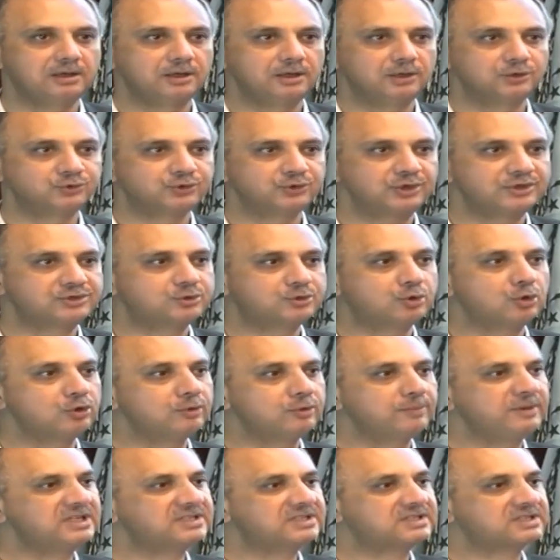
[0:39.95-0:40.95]
So it's going to
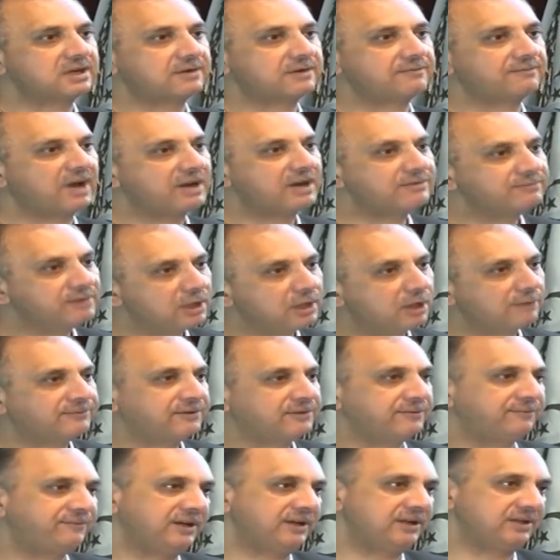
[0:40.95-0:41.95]
be survival of
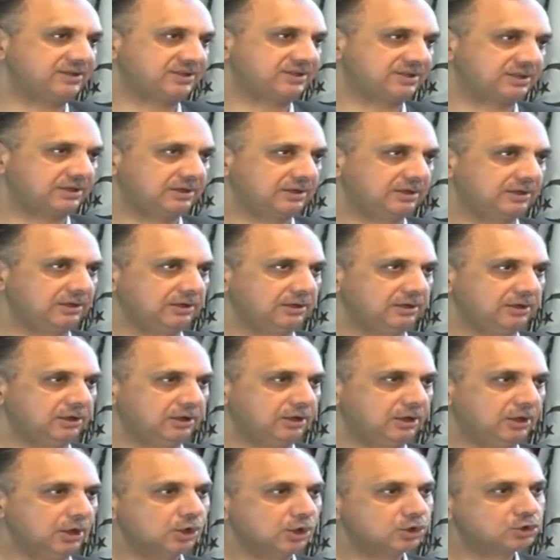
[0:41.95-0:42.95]
the fittest.
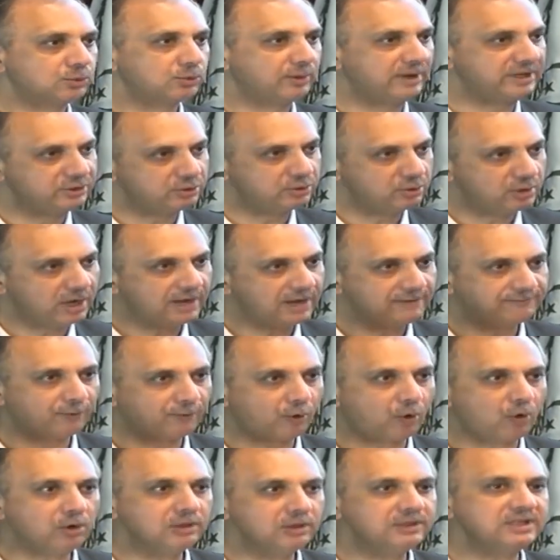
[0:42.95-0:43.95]
So when you have
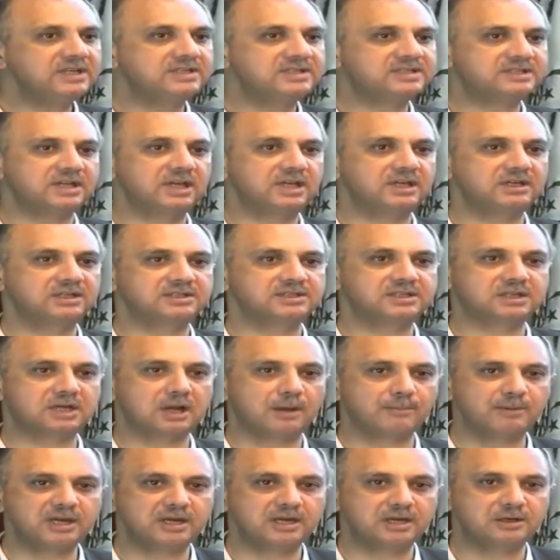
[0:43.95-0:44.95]
all these things
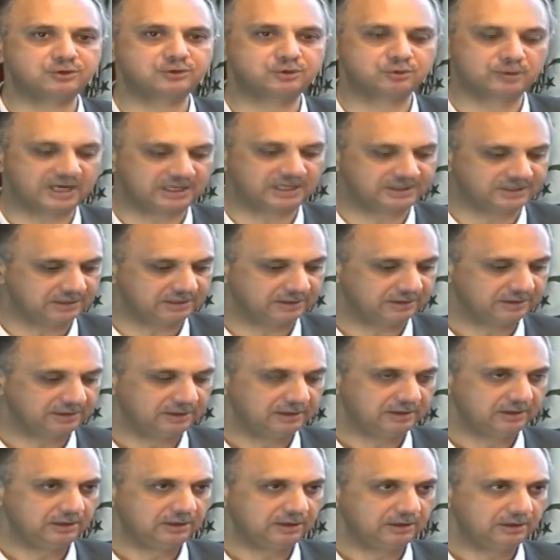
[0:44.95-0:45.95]
coming in together,
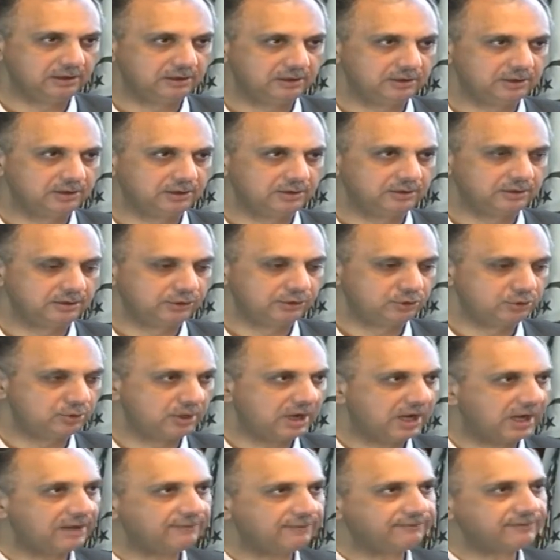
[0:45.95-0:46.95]
you
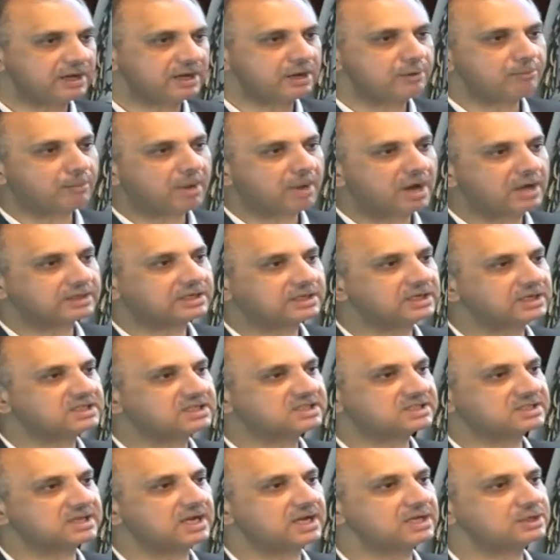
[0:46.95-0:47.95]
have a market
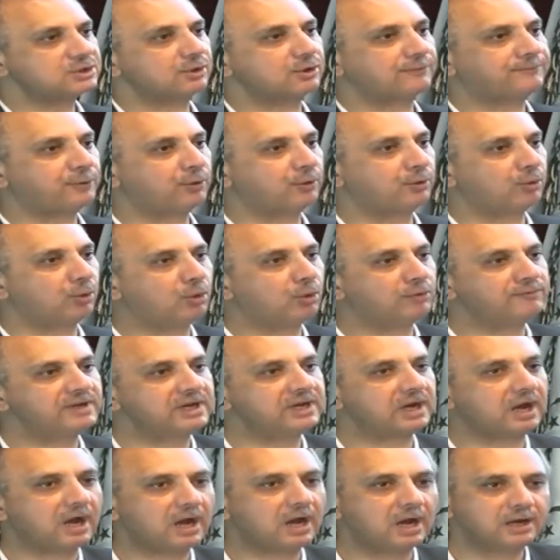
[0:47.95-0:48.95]
size of over
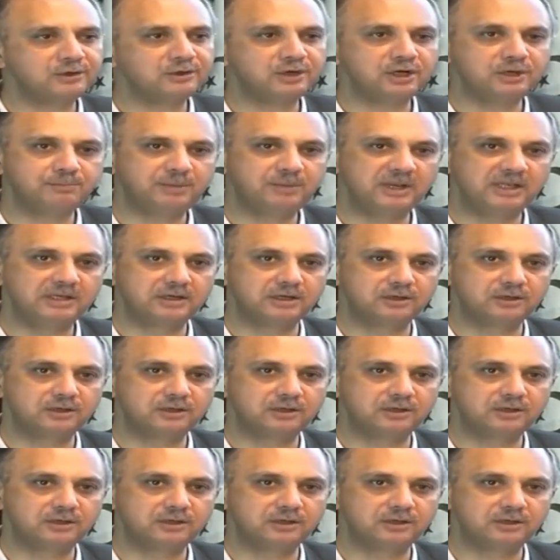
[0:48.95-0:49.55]
$100 billion.